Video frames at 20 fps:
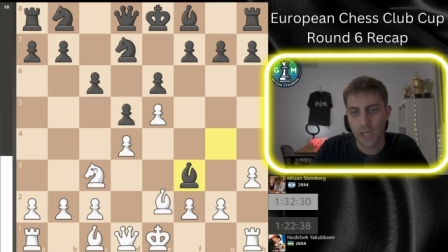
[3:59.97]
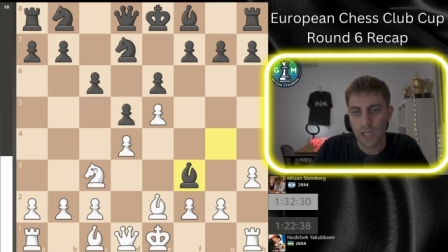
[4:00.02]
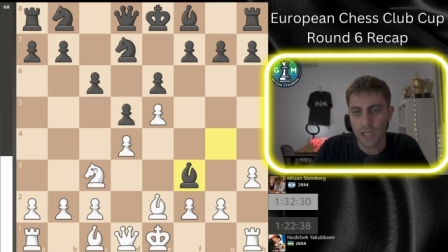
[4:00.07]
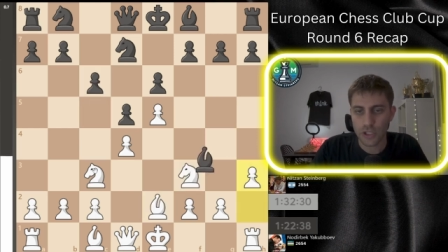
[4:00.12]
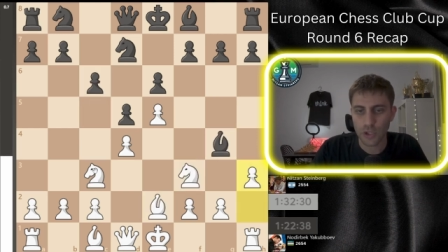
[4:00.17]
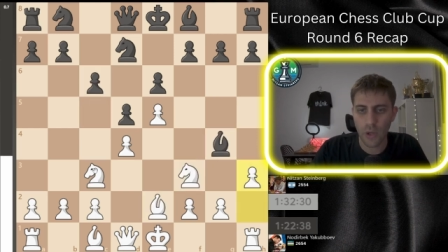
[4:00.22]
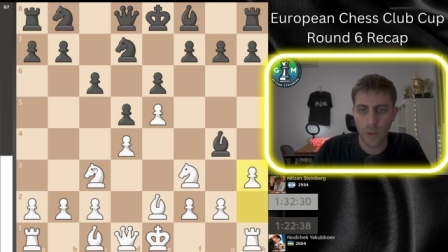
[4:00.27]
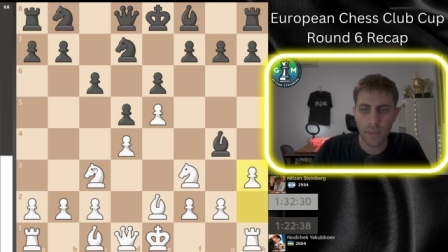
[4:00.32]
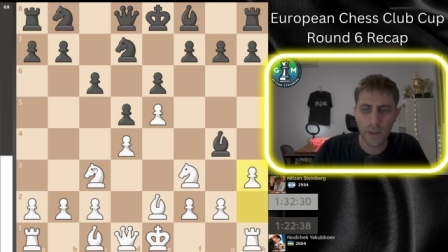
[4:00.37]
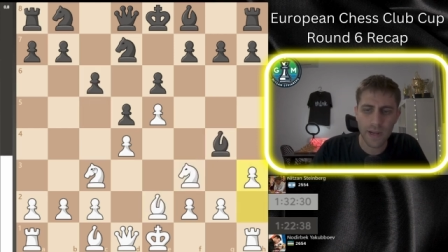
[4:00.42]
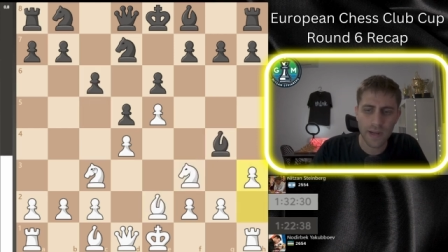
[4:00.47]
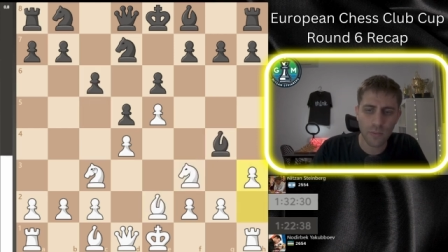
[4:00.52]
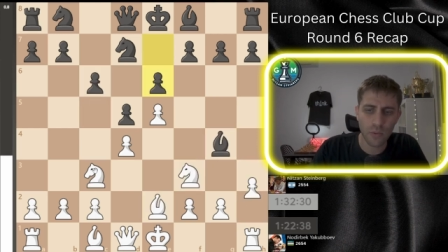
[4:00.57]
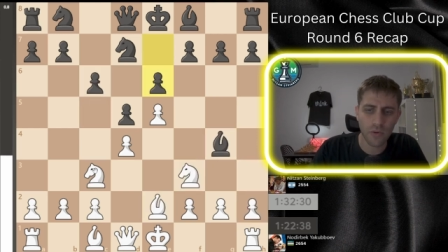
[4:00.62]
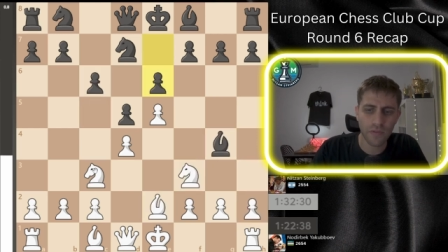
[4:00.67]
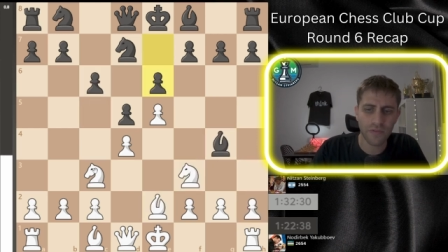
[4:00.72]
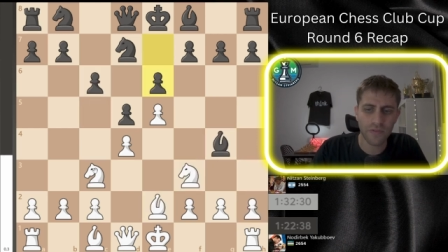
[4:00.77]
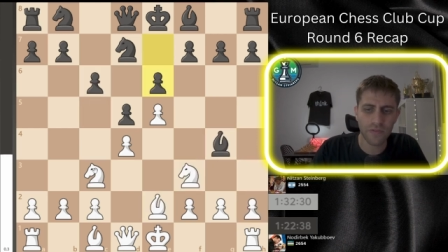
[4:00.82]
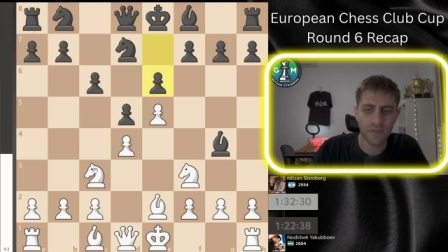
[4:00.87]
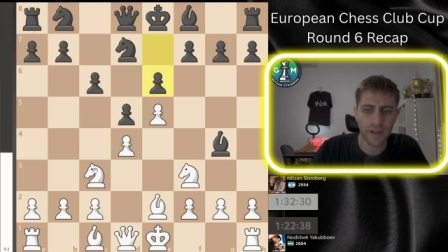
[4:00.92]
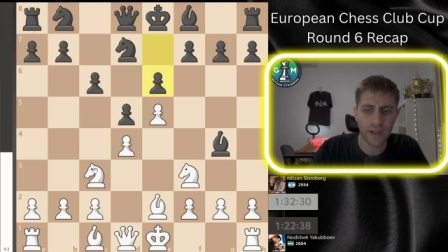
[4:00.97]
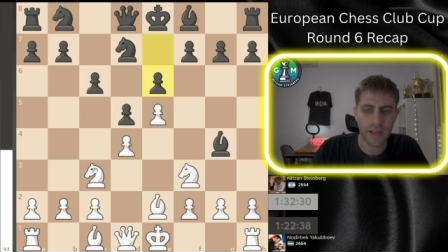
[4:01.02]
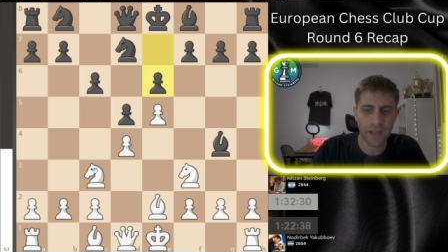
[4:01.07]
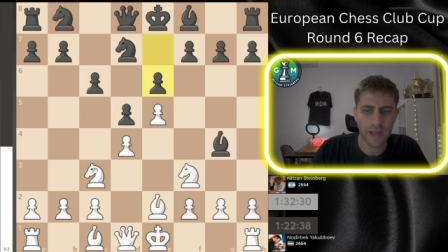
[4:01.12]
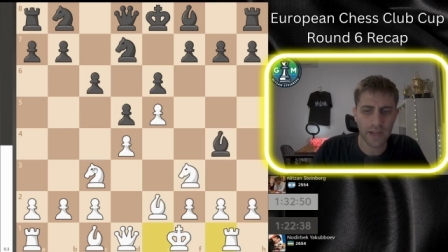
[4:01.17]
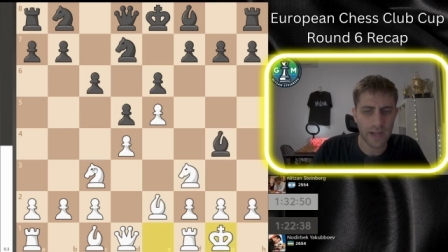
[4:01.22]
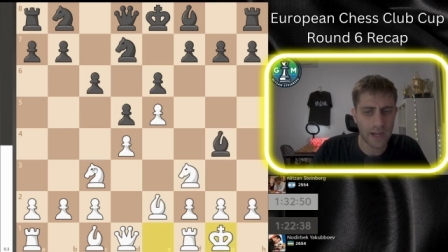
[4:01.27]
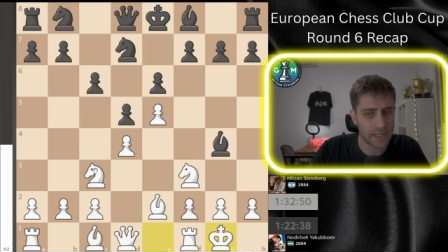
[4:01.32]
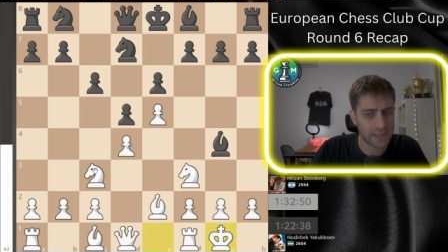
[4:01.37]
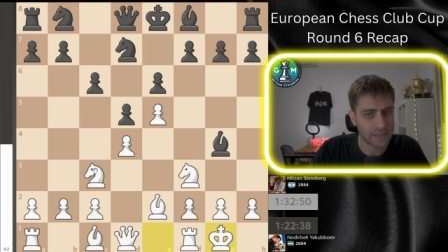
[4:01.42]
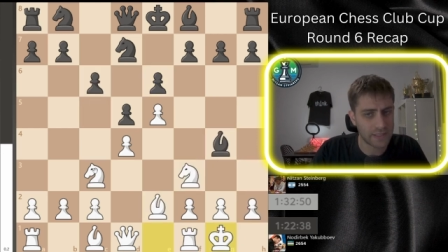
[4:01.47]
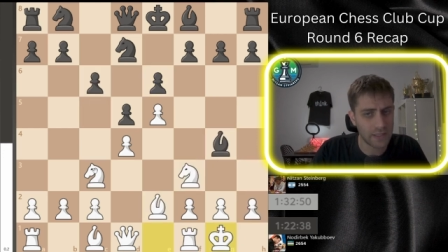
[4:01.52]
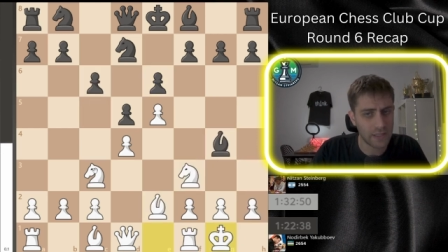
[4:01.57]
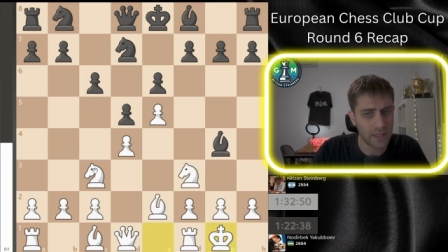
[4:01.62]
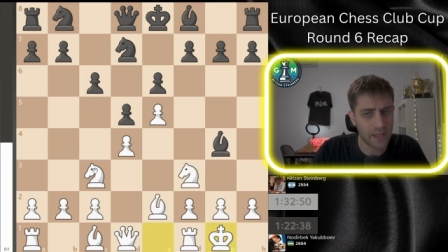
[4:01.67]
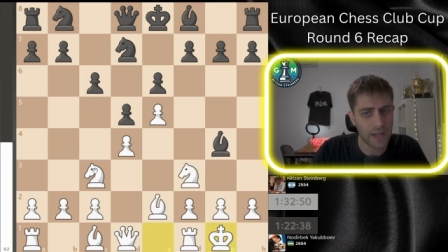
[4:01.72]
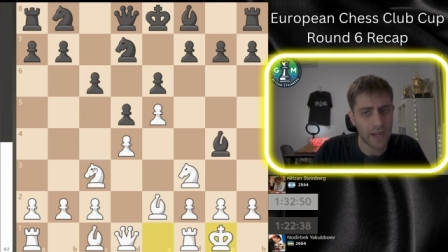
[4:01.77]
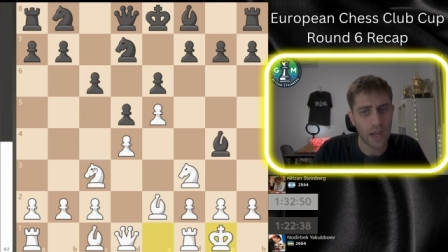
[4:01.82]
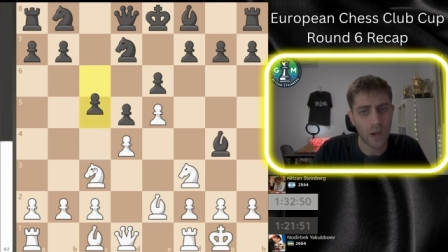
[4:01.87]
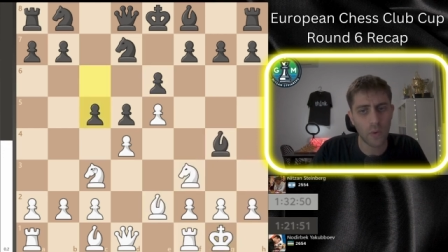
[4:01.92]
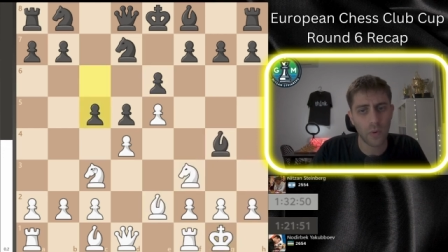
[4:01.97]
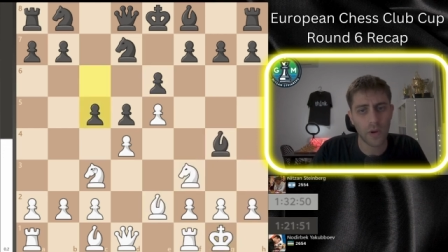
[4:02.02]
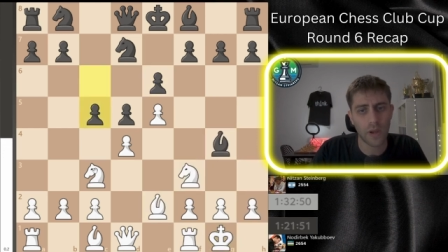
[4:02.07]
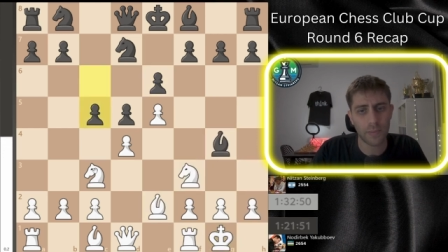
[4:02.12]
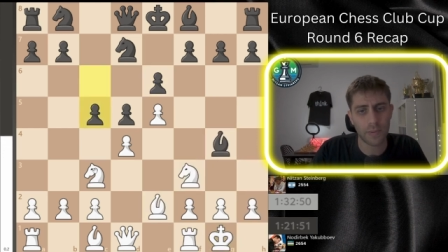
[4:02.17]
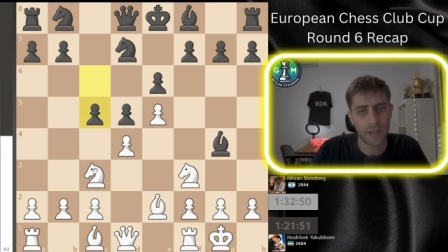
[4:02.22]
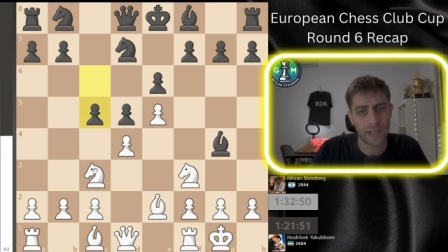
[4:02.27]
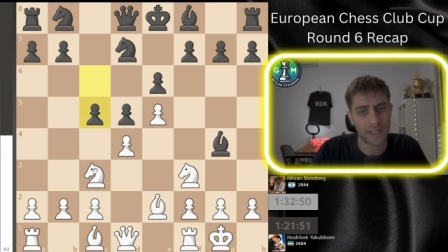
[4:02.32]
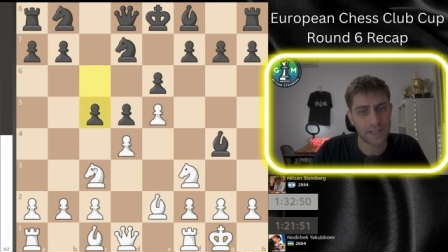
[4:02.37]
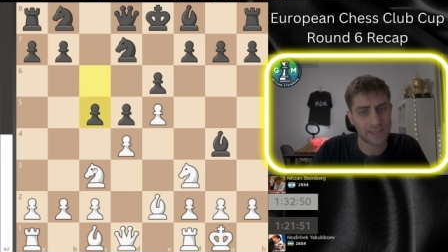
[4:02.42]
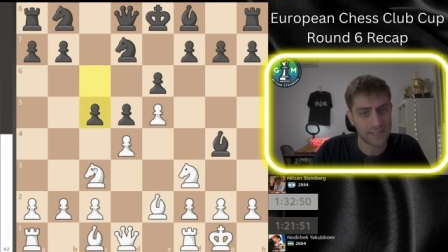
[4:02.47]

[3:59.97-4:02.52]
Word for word: So I played the move uh, castle and now he played